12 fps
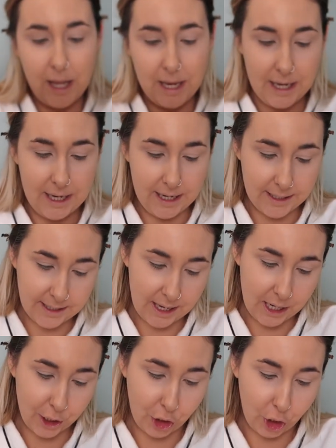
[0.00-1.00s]
It is
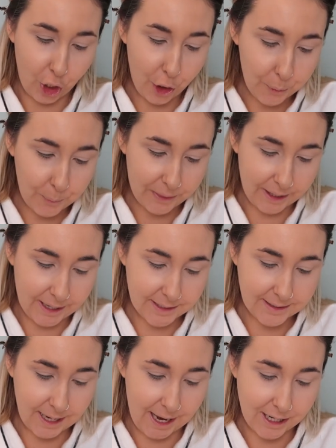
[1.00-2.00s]
Glow With
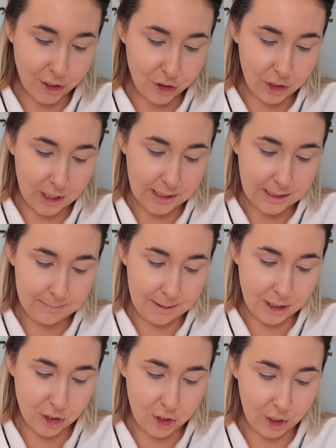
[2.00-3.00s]
It Extra
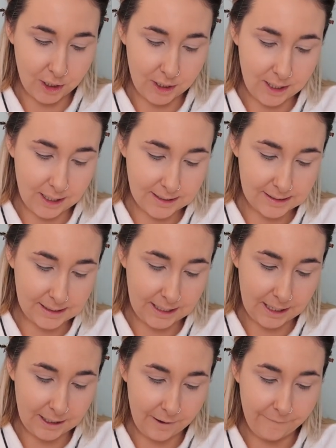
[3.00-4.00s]
Dimension
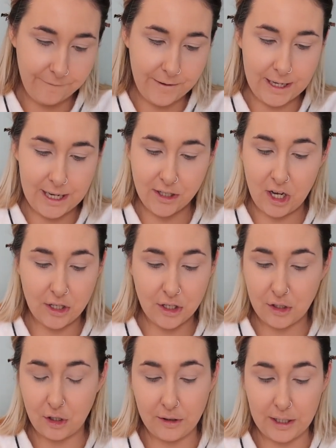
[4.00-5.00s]
Skin Finish. I
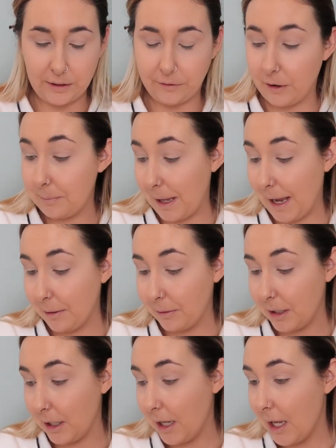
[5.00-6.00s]
just got this from the
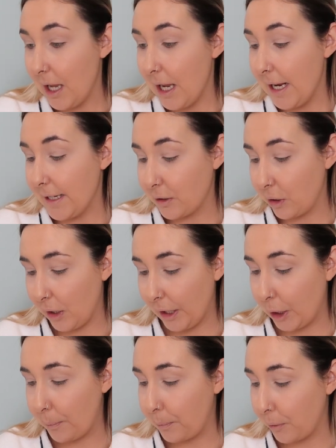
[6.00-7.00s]
outlet. It's got
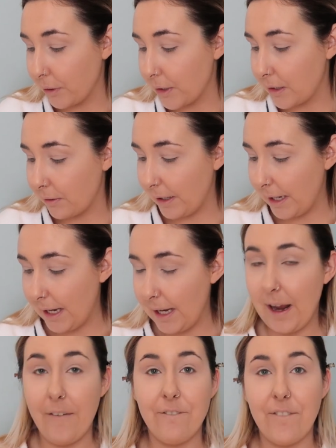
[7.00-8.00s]
like a bronzery
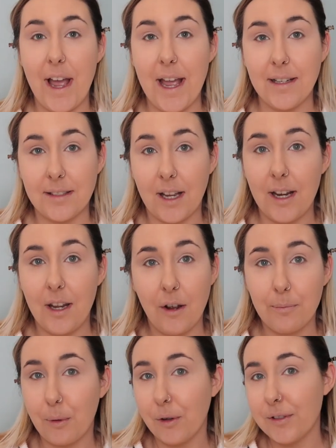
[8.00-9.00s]
effect. I
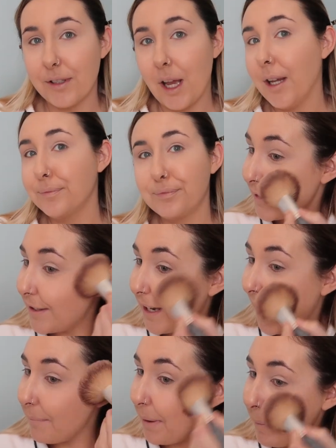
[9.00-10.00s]
love bronzer. So
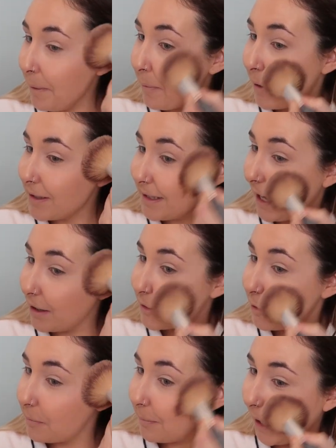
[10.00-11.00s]
yeah, maybe one day I'll
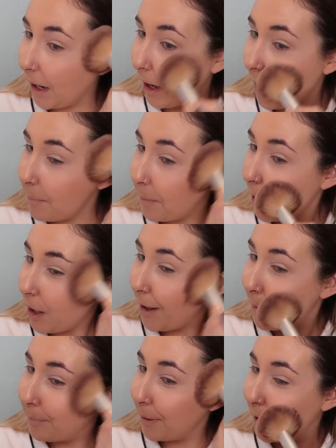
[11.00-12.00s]
do a meetup,
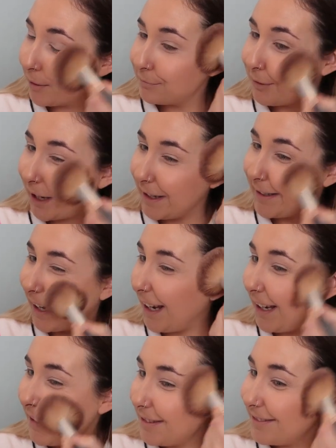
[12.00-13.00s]
but right
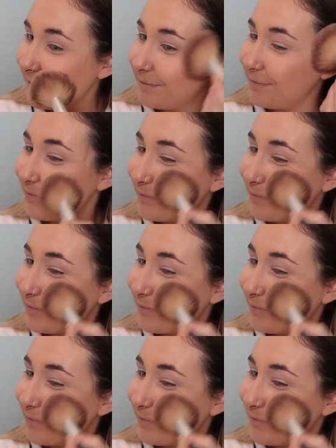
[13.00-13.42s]
now,